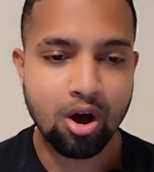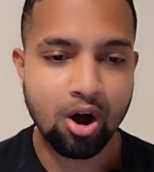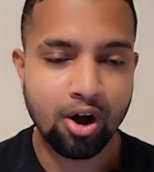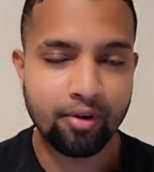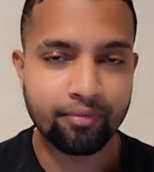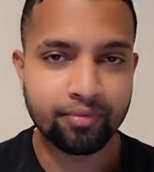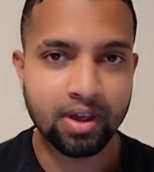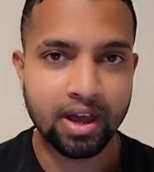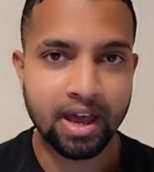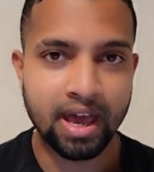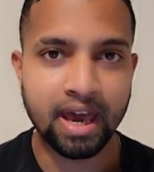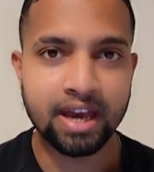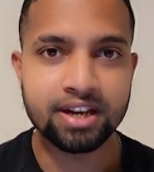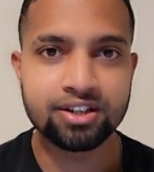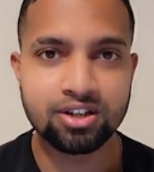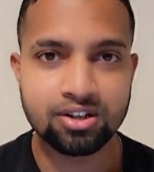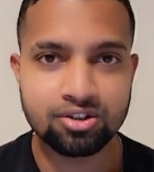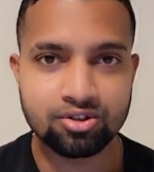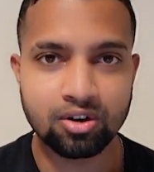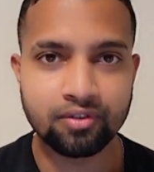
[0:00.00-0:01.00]
on the
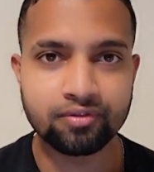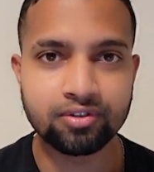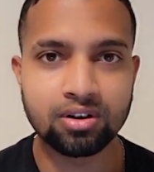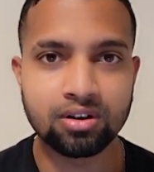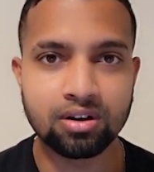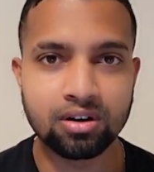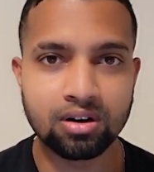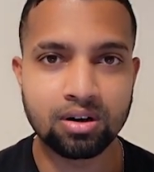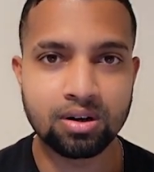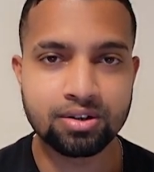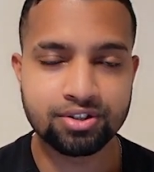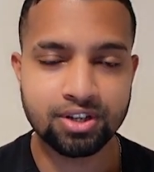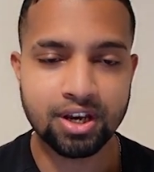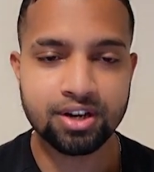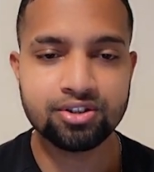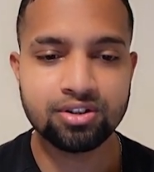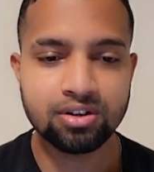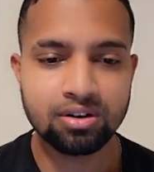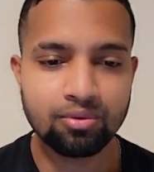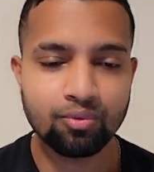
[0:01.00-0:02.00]
edges of the
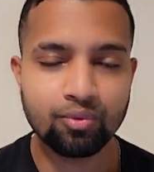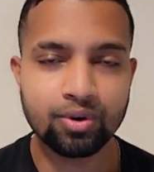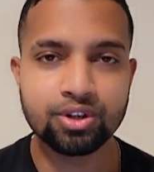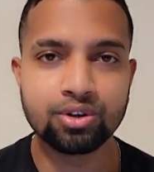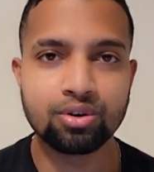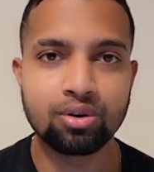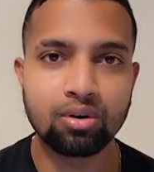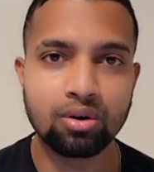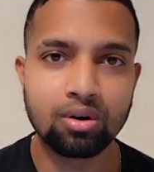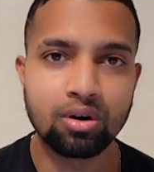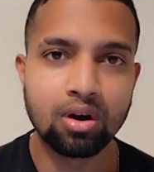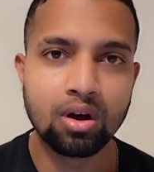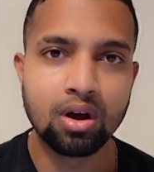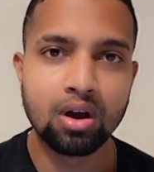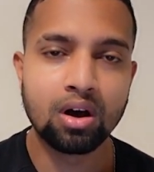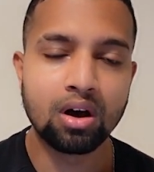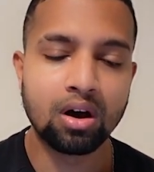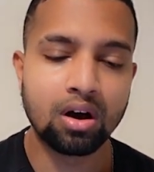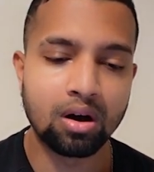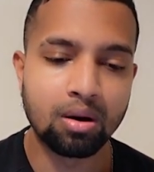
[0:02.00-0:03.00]
section when you
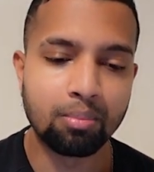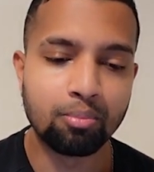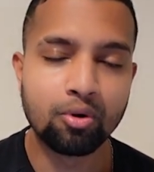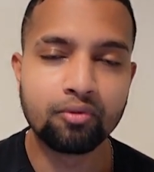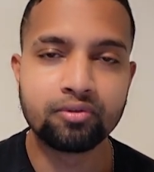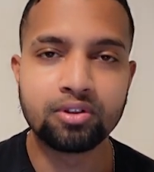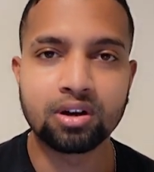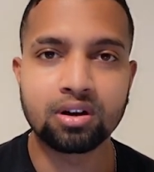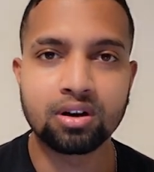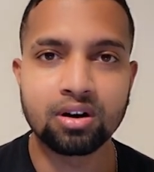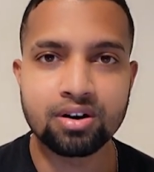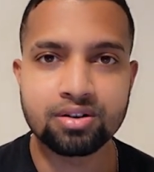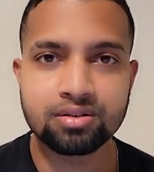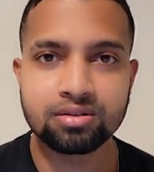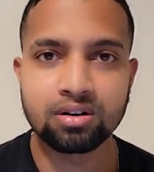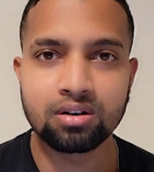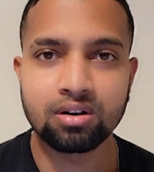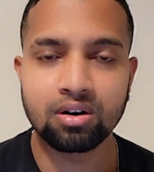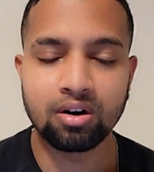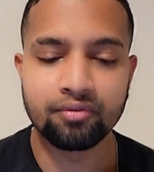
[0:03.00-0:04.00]
move the
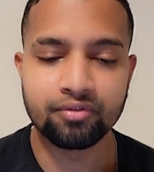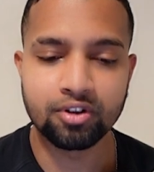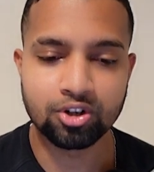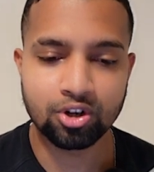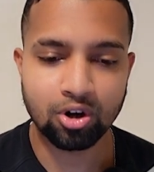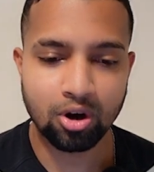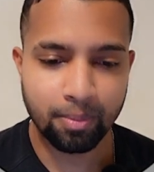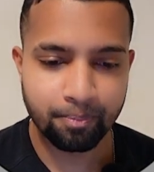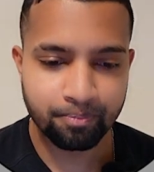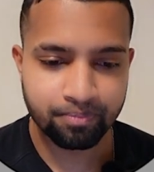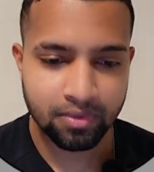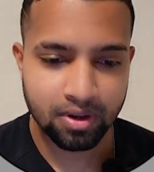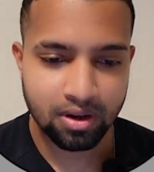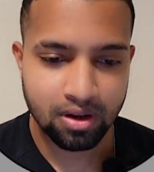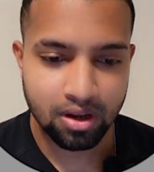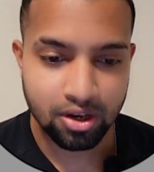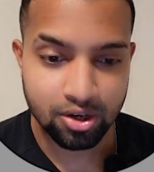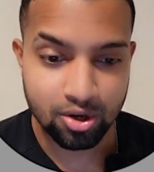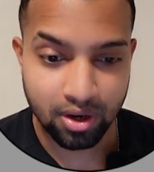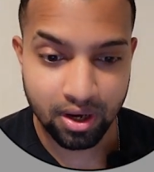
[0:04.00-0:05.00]
cursor on the top.
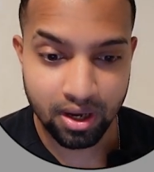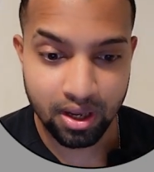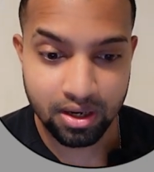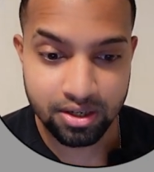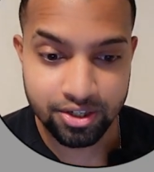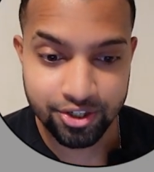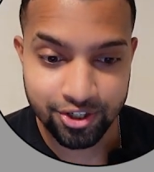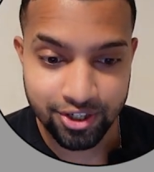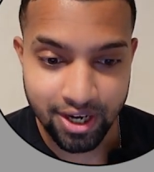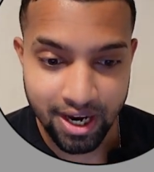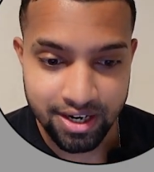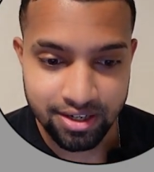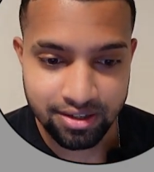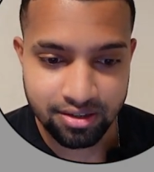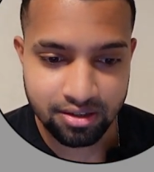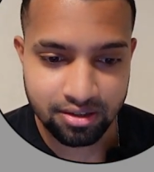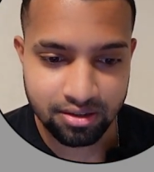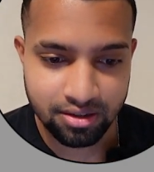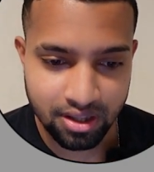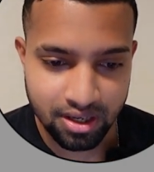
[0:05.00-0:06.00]
You can
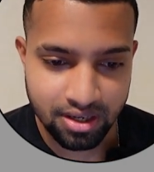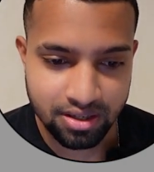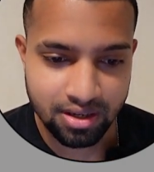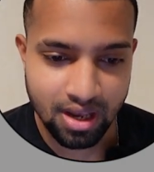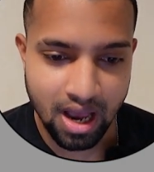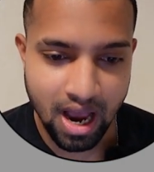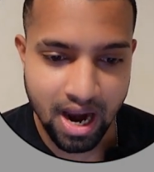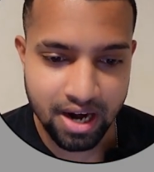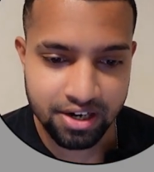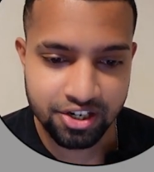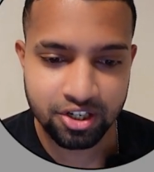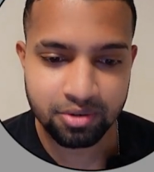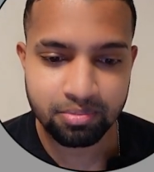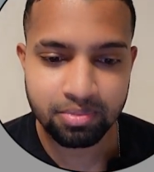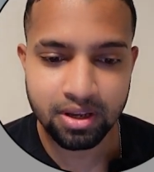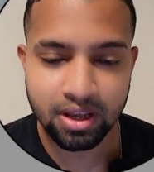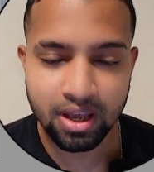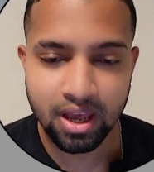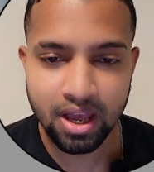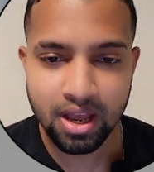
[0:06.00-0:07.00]
change this
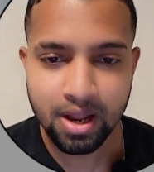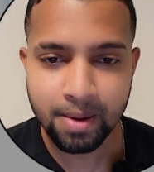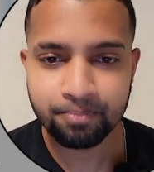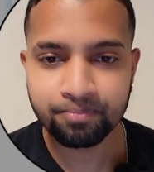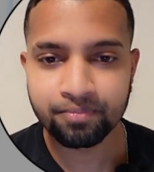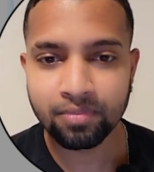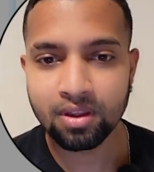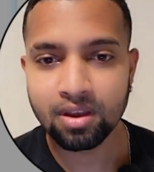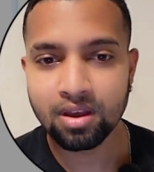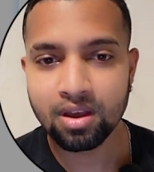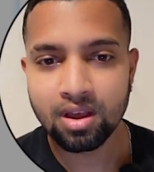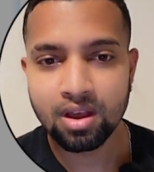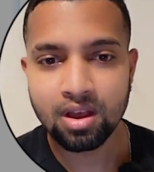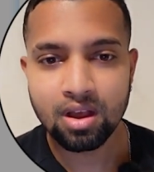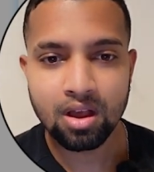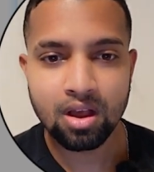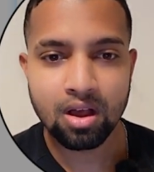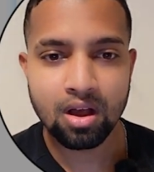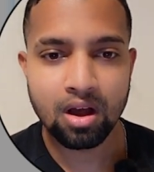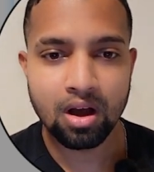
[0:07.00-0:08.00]
RGBA
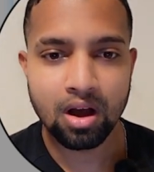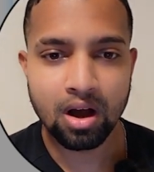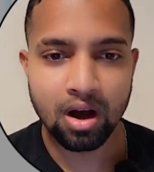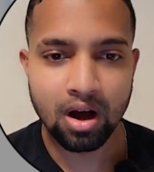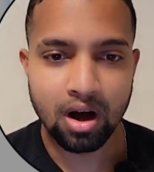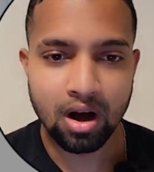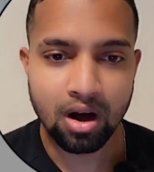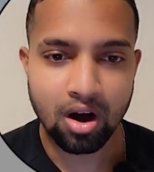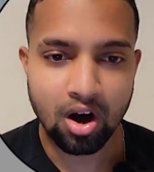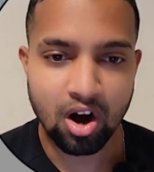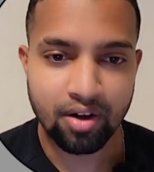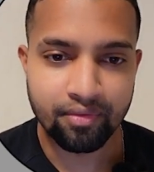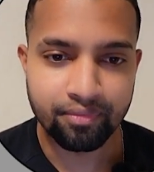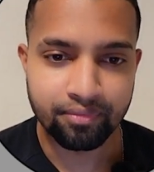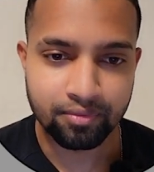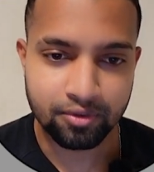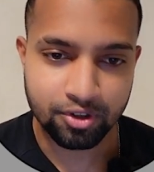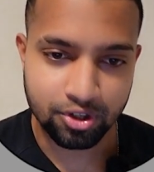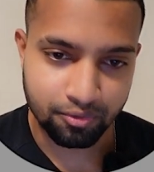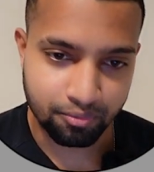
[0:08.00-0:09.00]

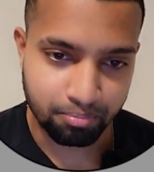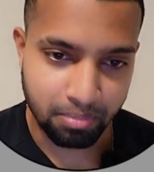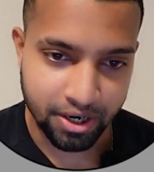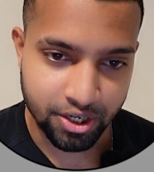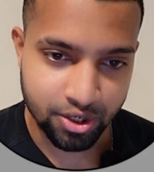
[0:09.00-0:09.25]
by